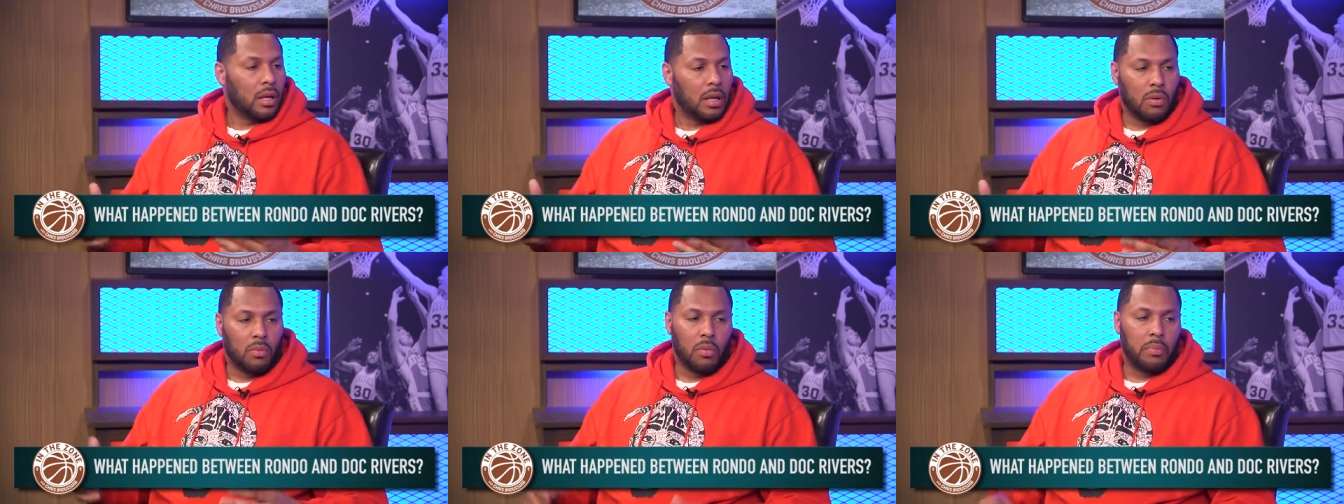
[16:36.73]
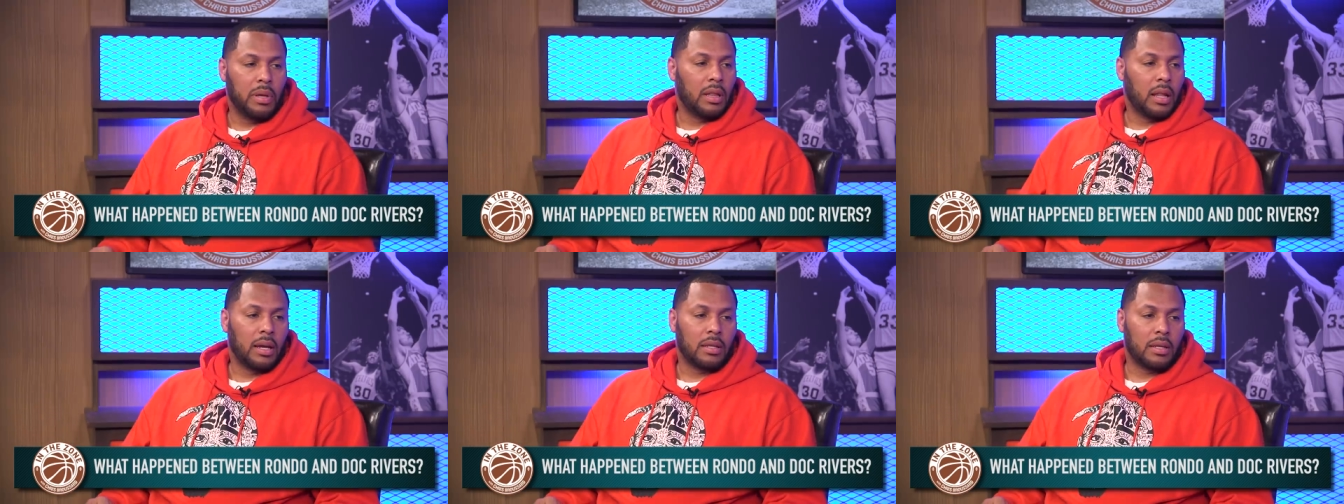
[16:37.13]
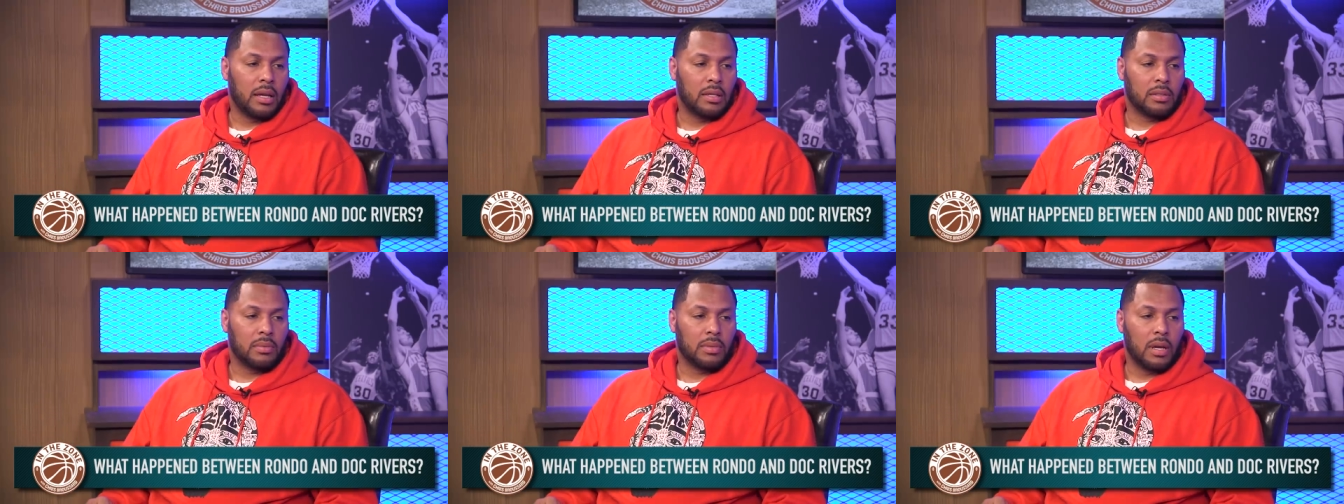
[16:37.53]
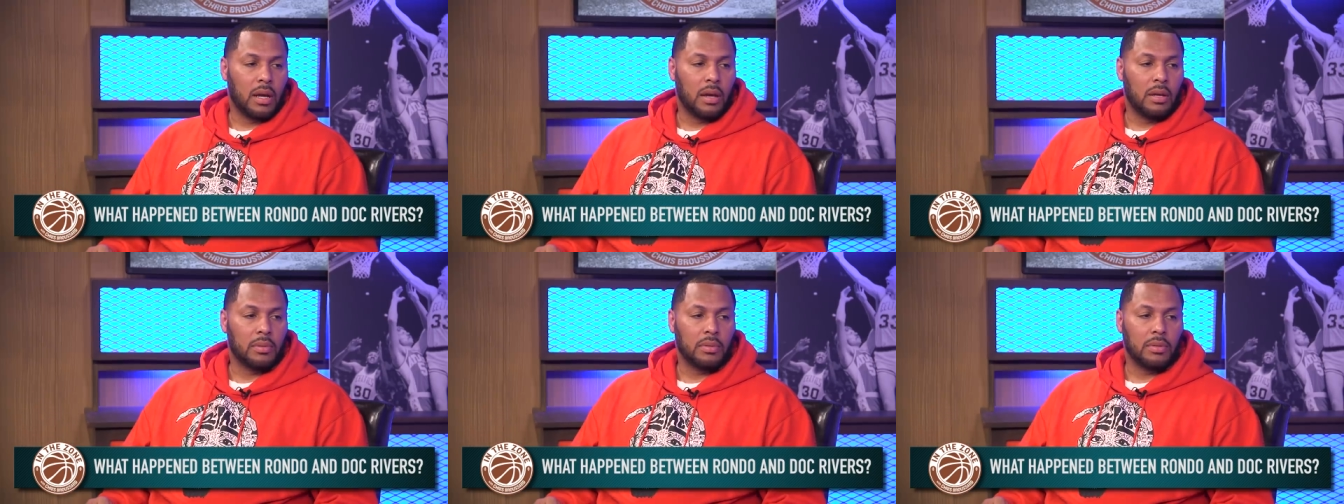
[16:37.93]
it would be like that
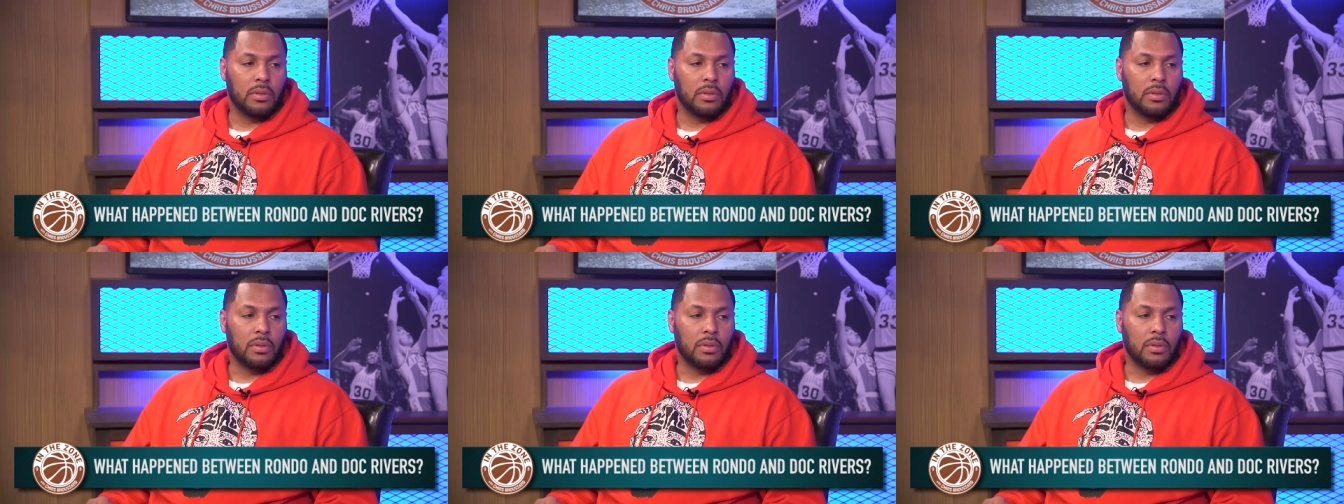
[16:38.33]
sometimes.